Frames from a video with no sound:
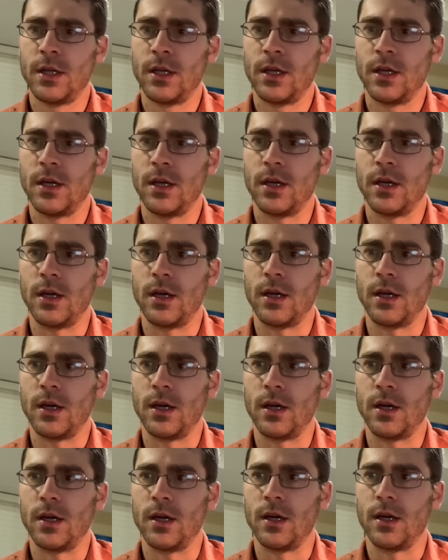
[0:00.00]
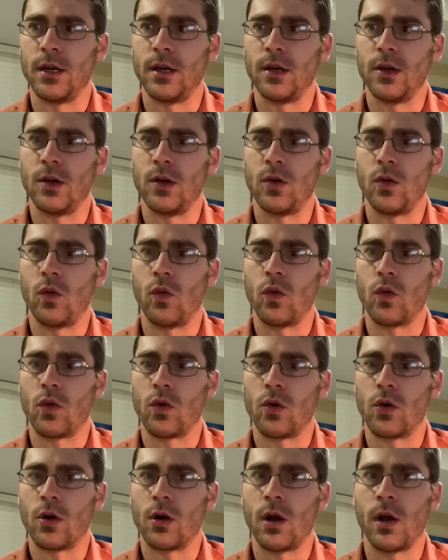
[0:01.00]

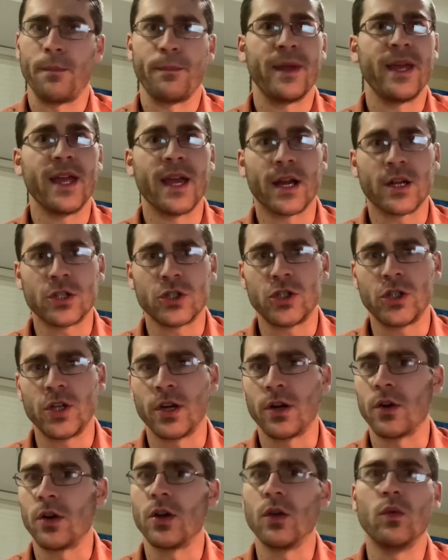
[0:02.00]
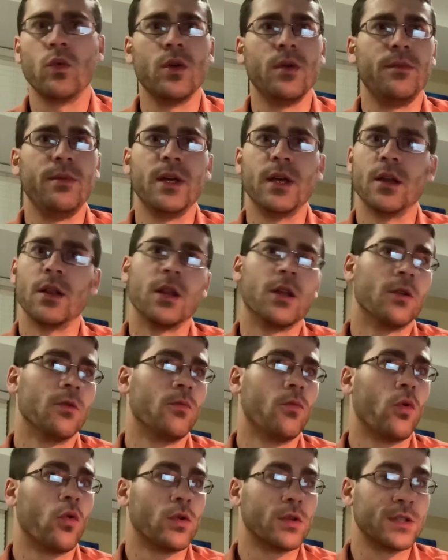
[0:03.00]
or a PX sherry would be a little
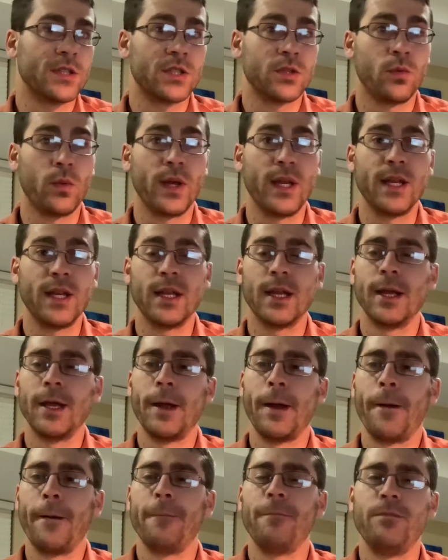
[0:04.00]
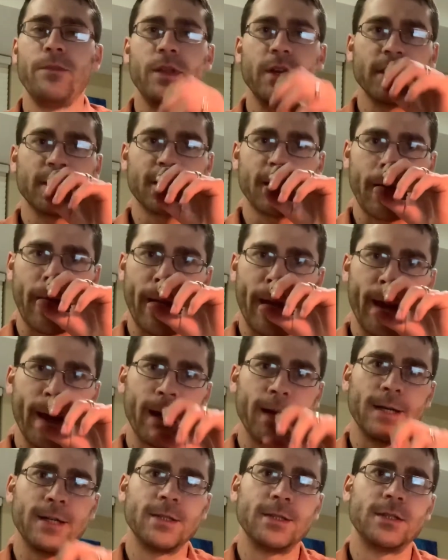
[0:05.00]
more sweet. This
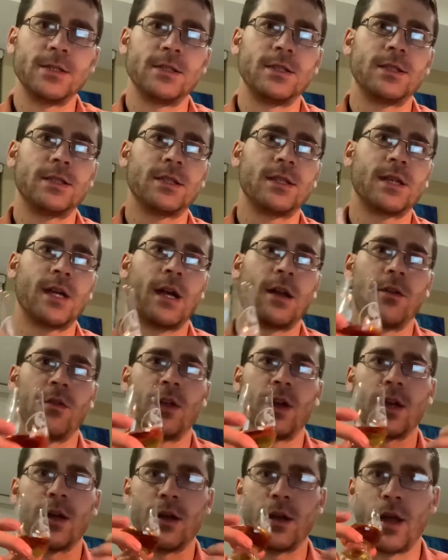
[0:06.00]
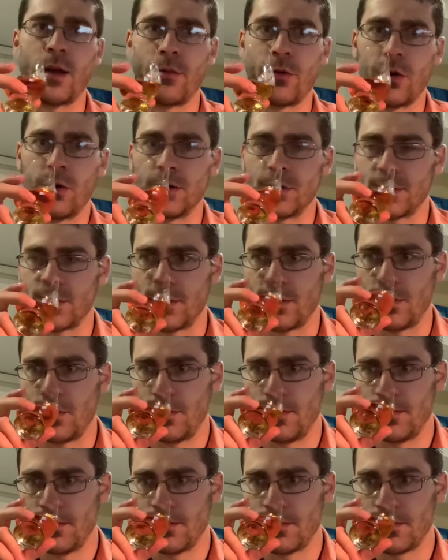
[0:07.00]
has kind of like an Amoroso.
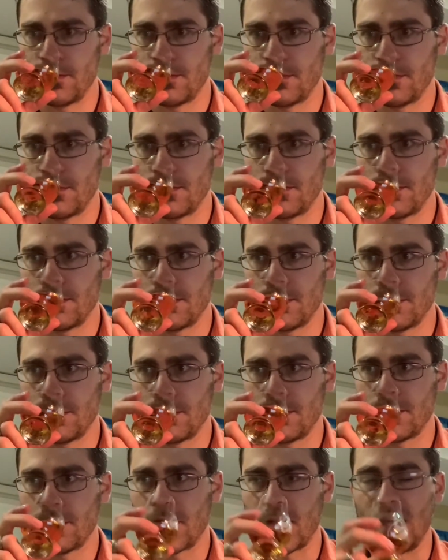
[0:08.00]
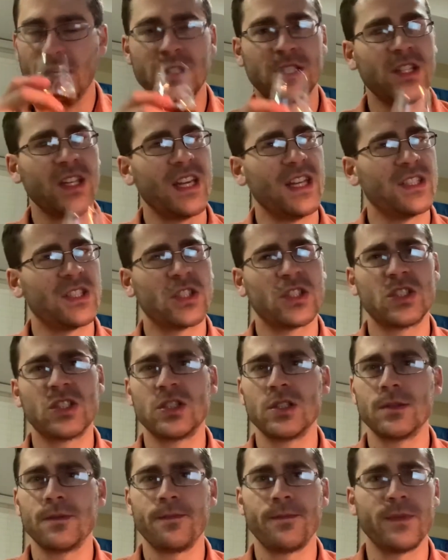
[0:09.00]
It's
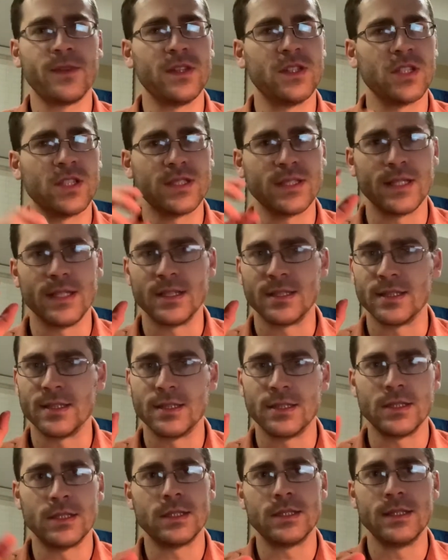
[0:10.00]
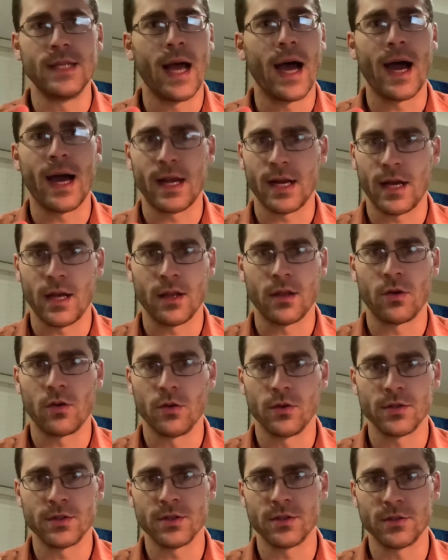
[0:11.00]
just not
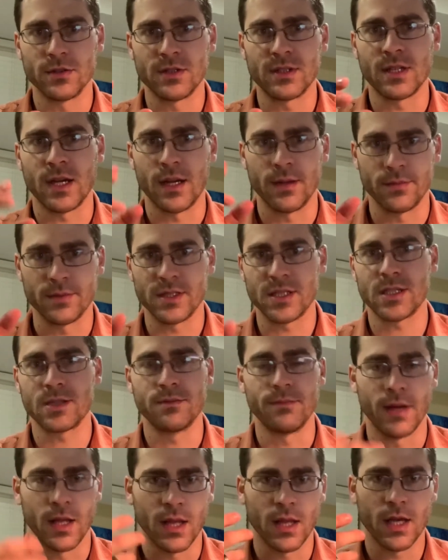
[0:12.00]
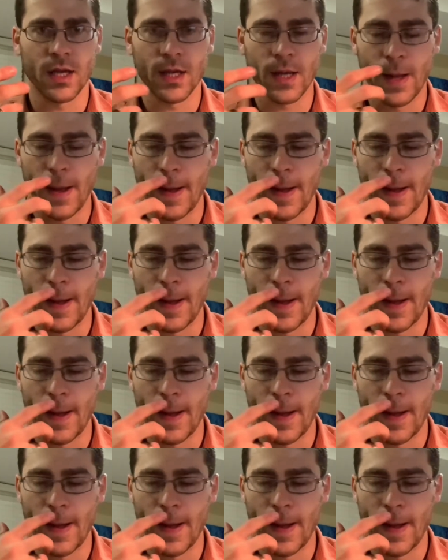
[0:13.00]
Oloroso's type smelling.